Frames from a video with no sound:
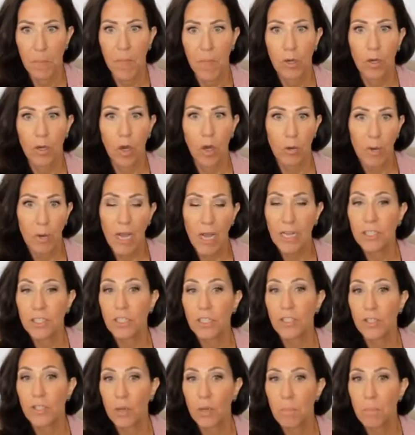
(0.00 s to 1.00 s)

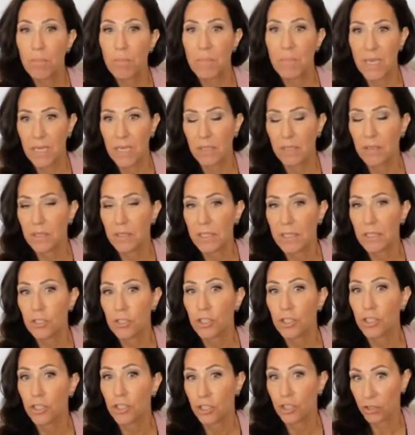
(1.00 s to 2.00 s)
Carbohydrates are mainly
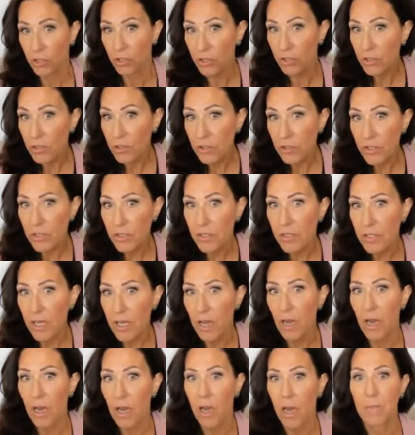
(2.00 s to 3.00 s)
sugars
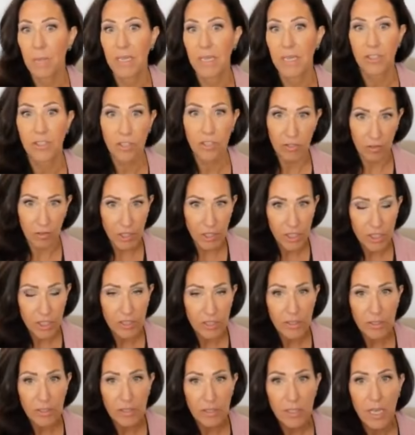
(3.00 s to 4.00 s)
and
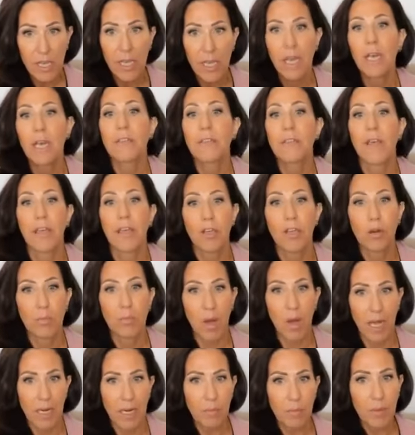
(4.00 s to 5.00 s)
starches that your
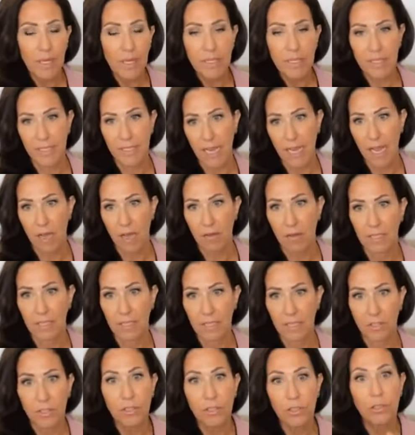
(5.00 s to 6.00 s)
body breaks down
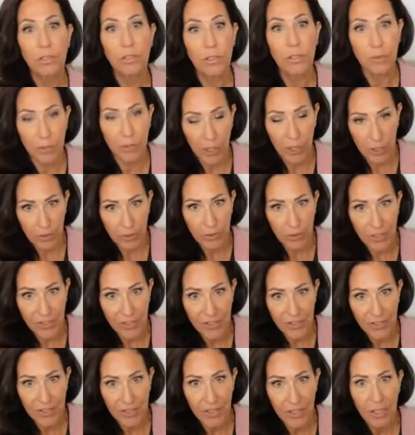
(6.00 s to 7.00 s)
into
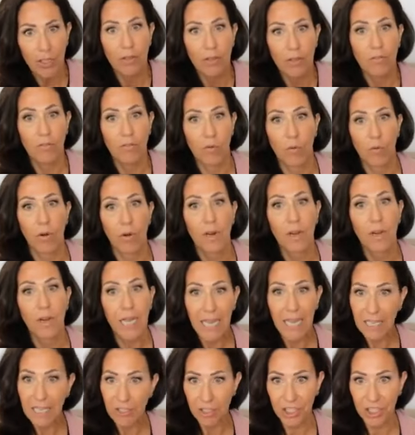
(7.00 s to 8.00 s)
glucose for
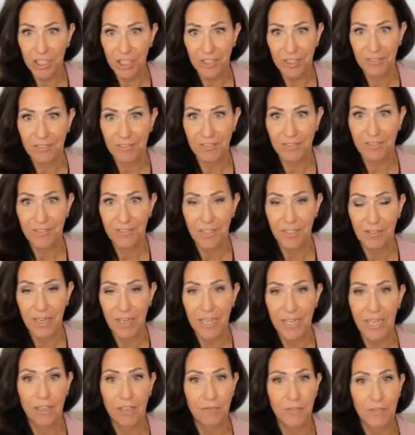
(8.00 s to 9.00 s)
energy. All
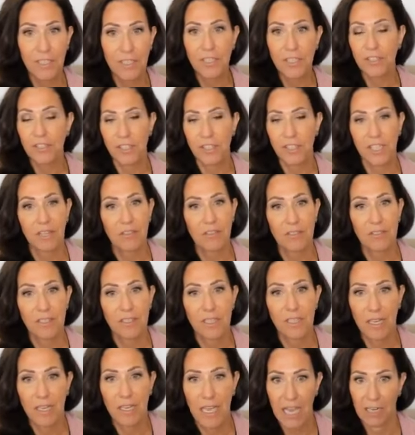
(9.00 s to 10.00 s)
right, it feeds your cells
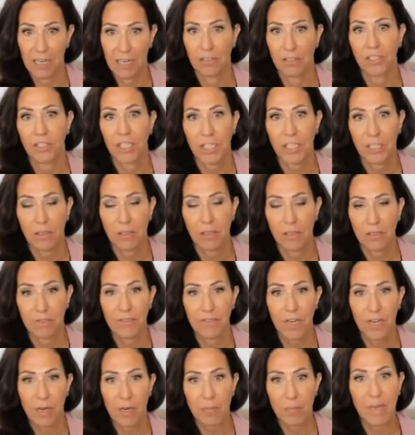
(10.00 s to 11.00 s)
energy,
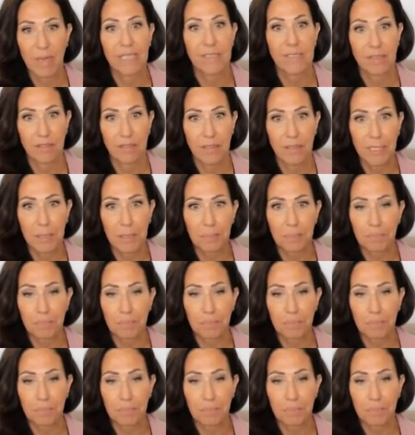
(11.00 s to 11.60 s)
very basically.